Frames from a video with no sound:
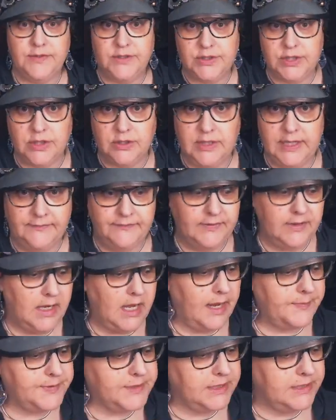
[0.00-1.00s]
two different
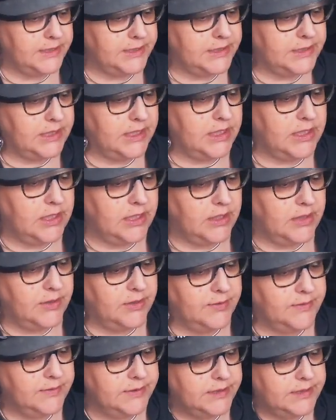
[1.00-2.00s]
options to
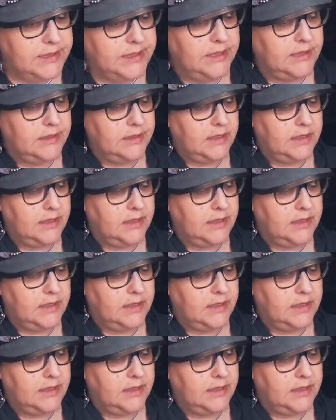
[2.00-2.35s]
use.